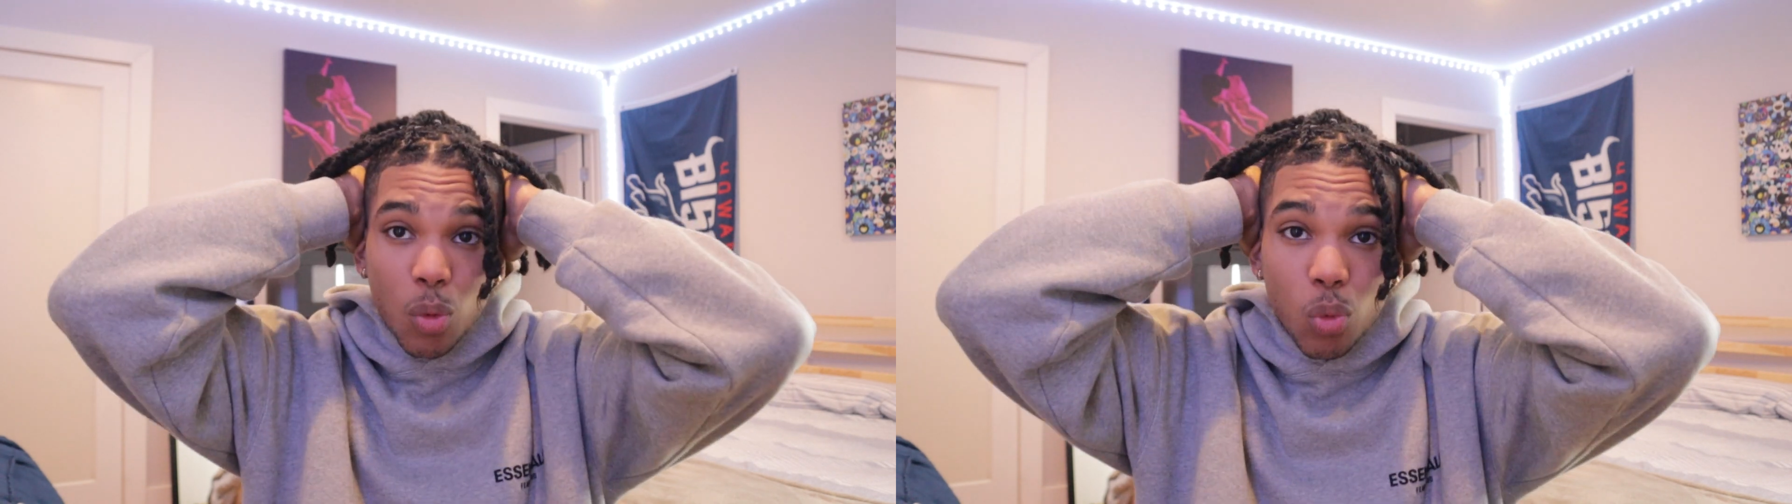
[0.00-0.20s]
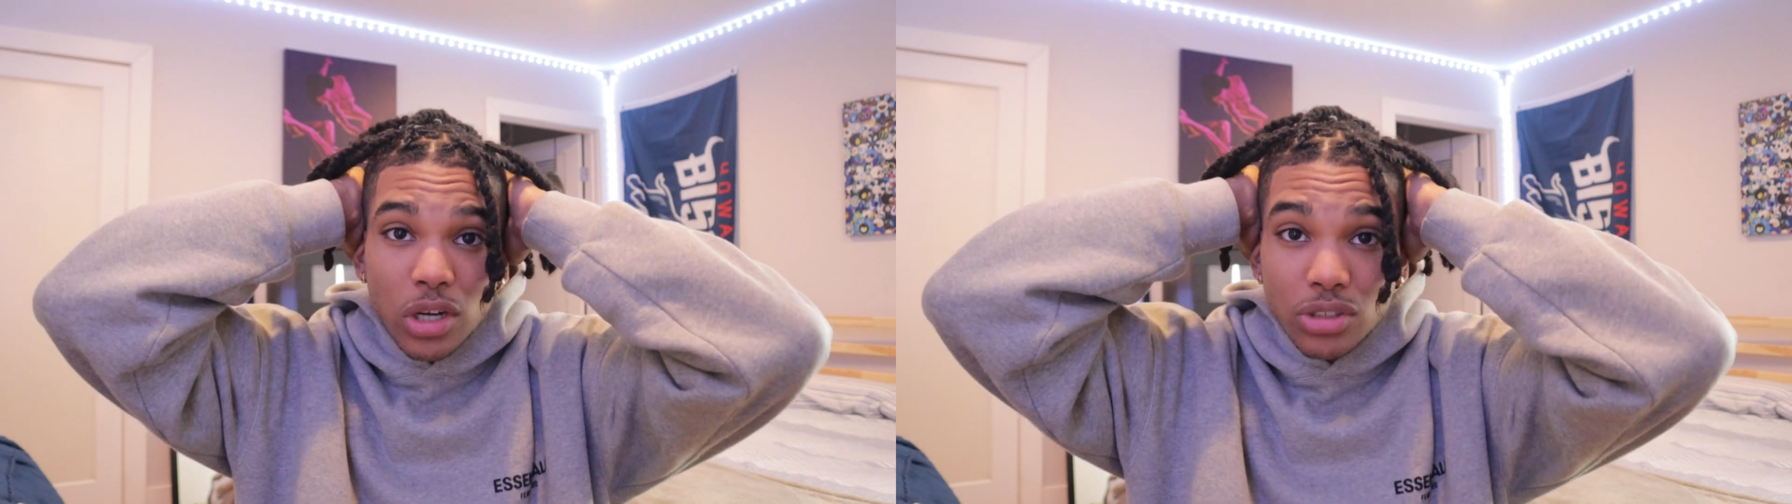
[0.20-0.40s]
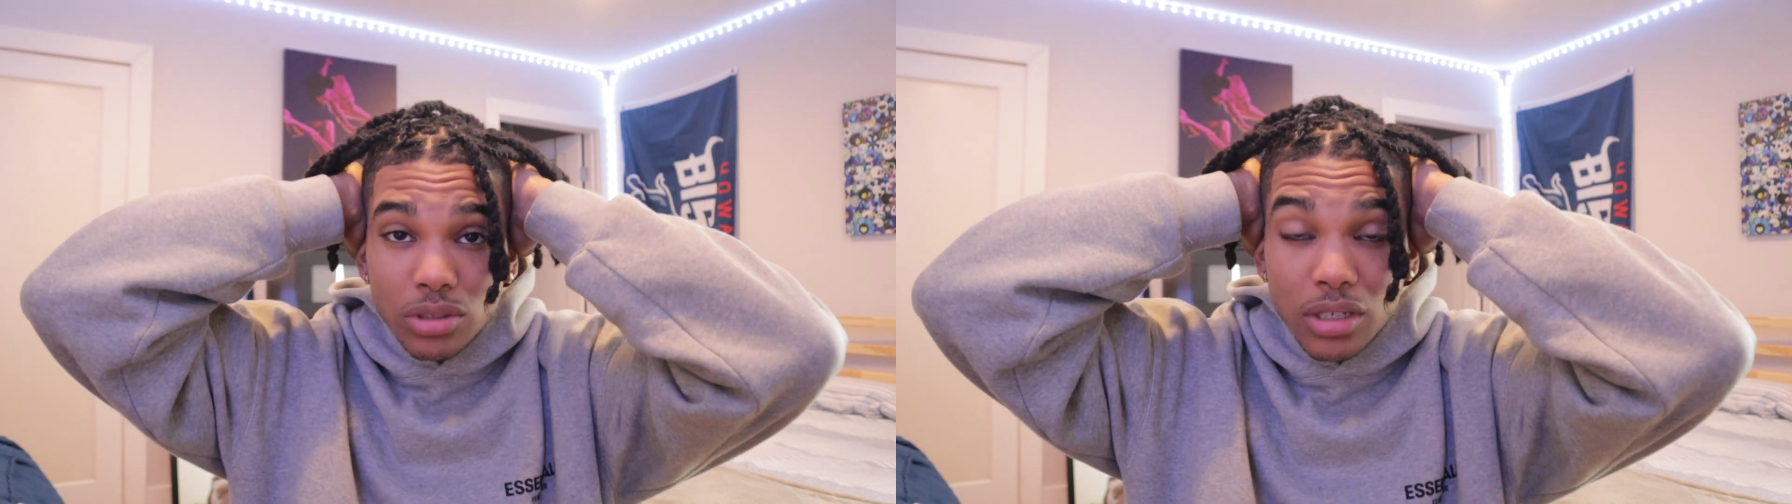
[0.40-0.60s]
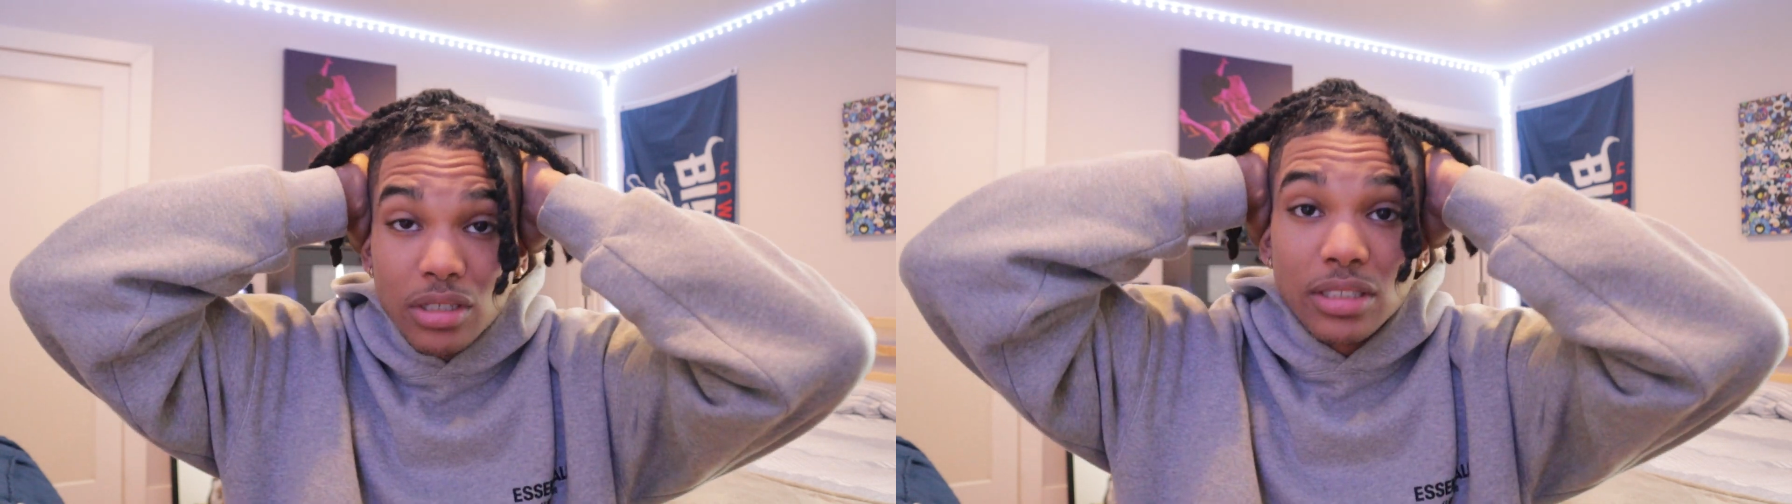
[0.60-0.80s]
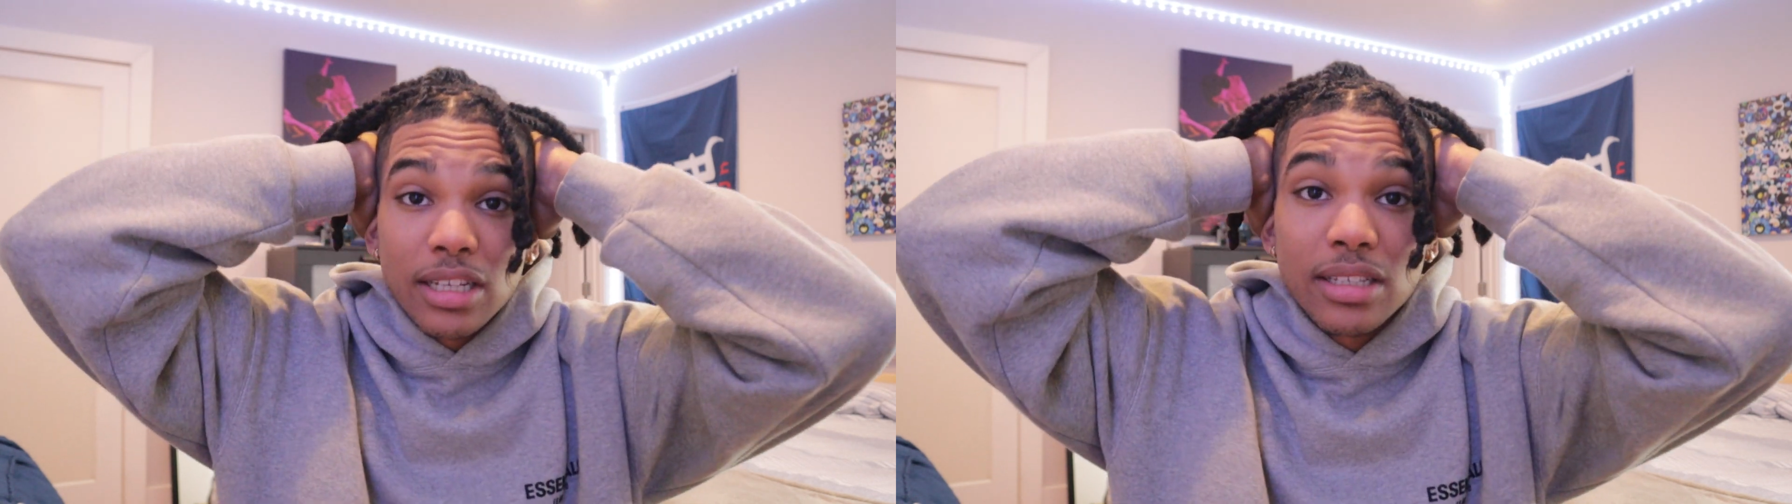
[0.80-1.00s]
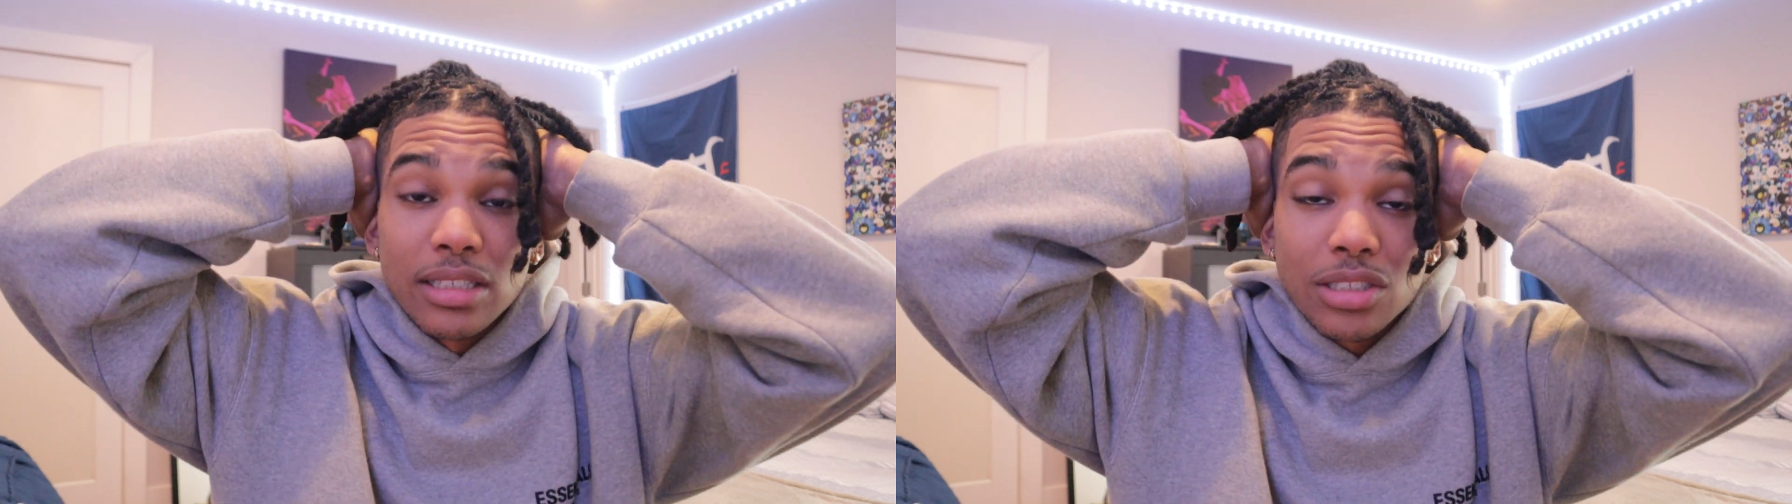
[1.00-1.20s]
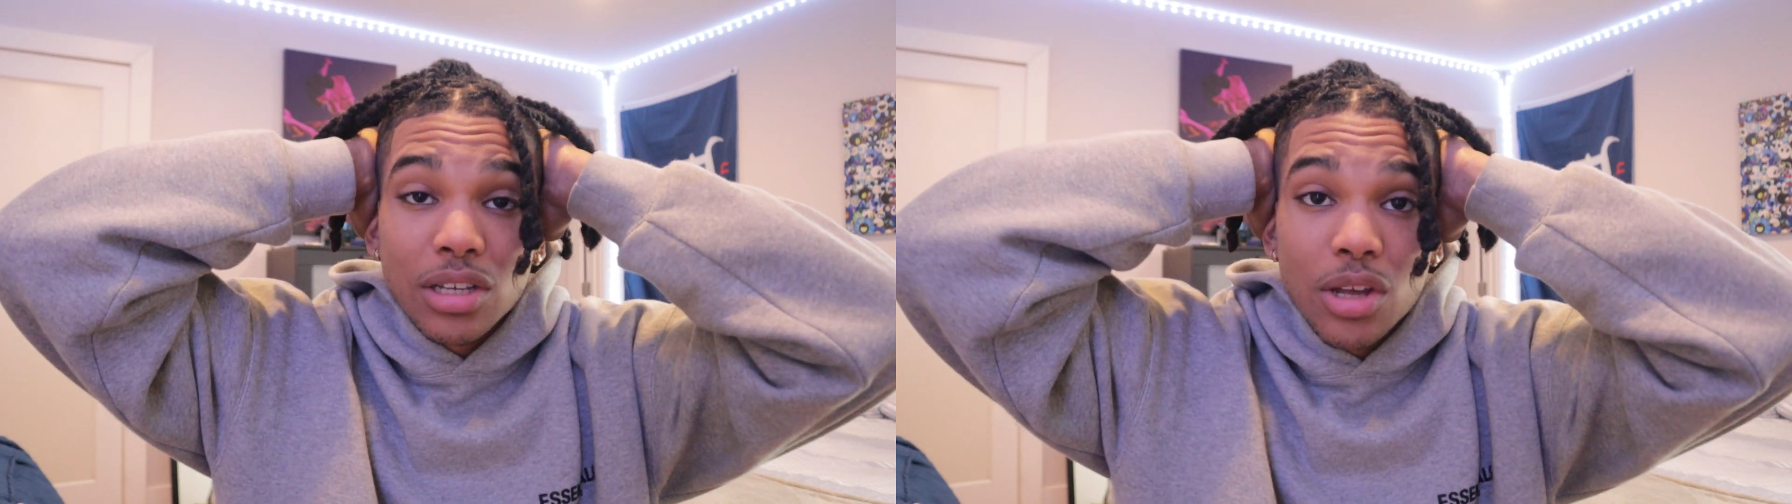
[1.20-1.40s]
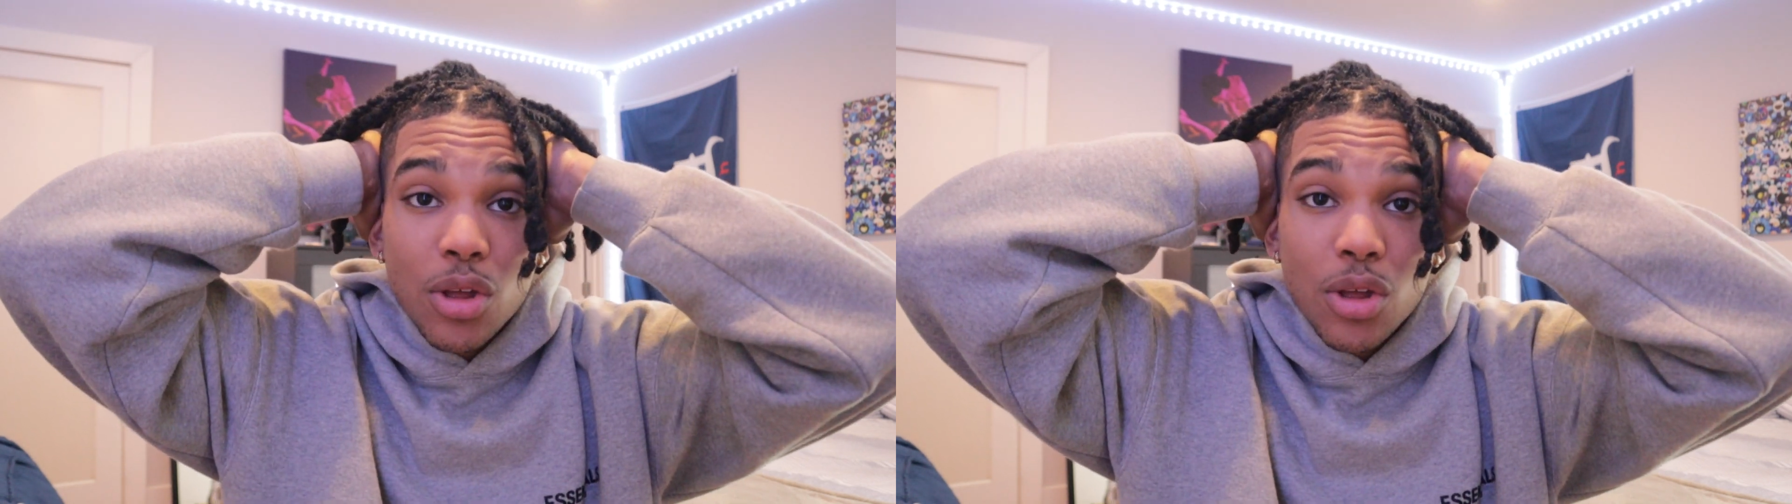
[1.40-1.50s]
want you to understand this.